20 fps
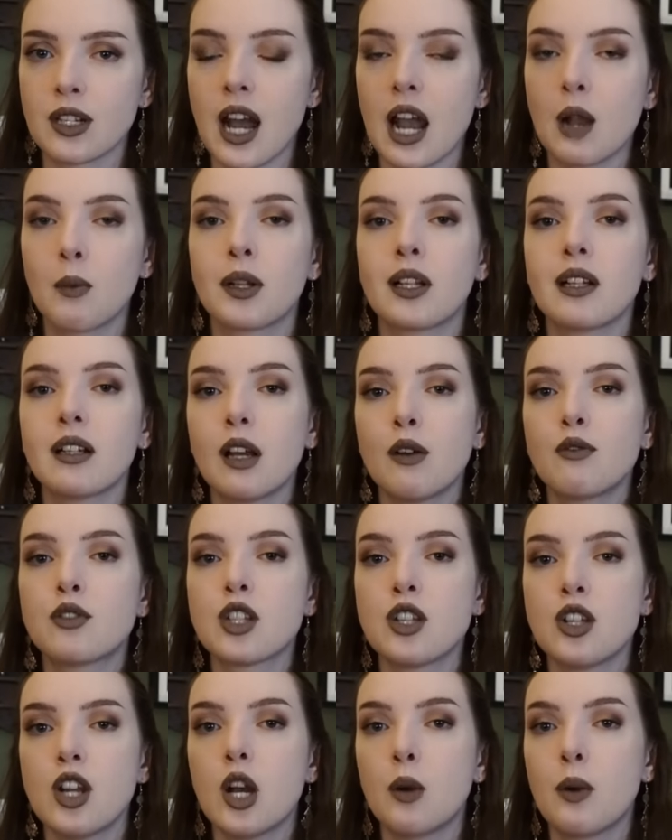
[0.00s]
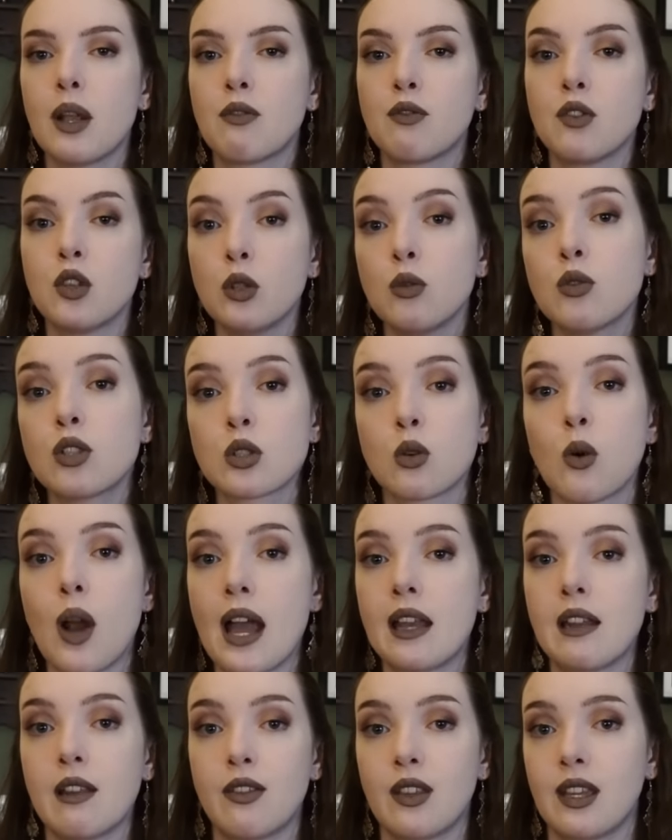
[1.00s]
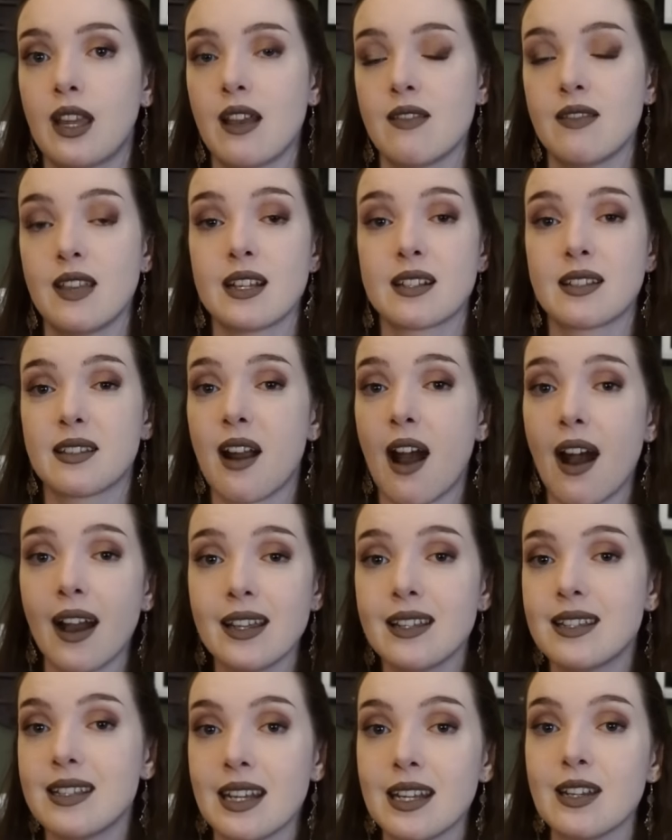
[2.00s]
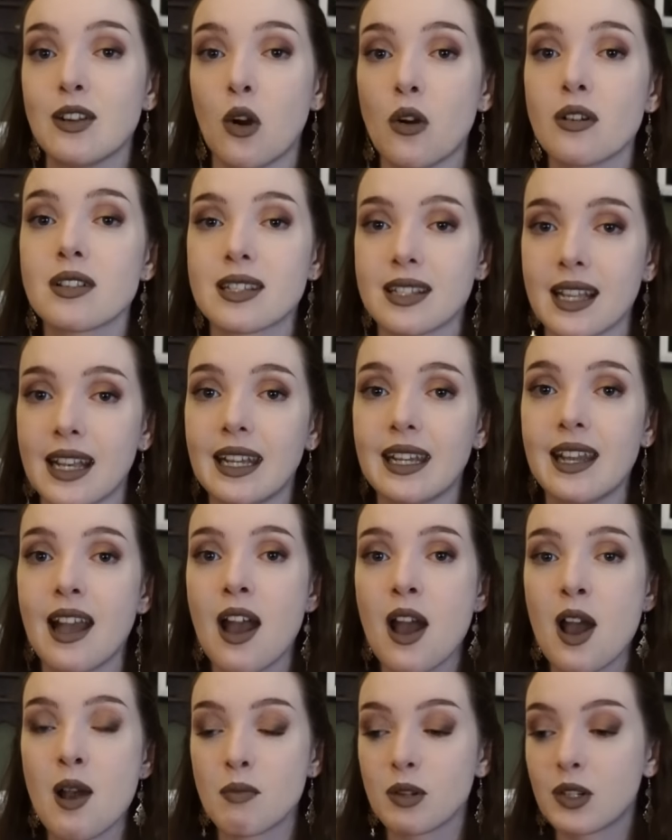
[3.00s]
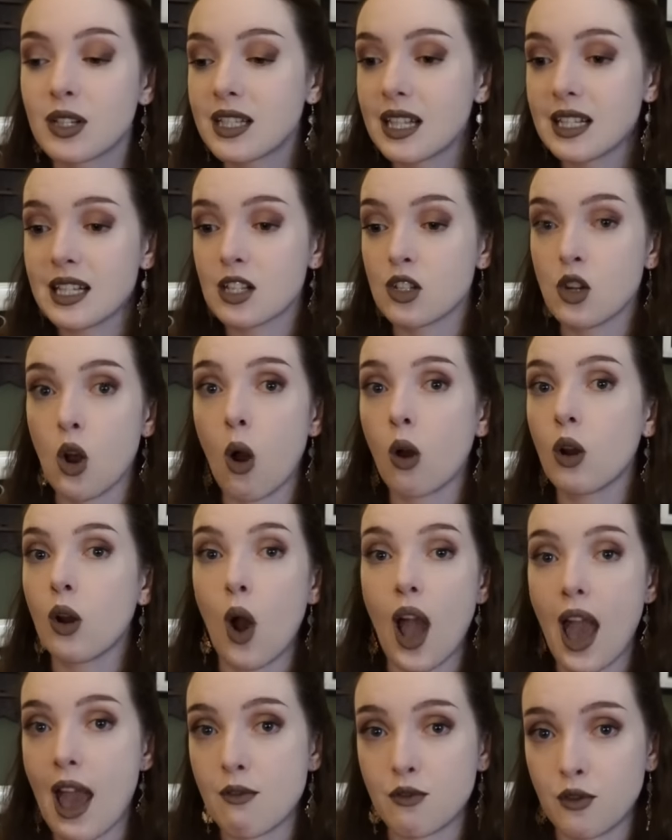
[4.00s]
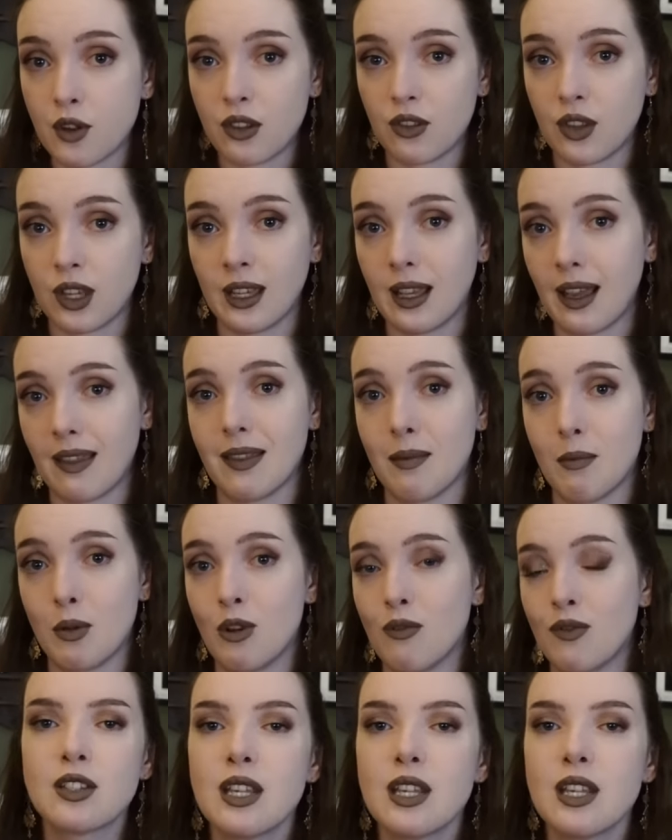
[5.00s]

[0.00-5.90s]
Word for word: I would love to know if you saw anything in this that I did not see, because this is not everything in the movie.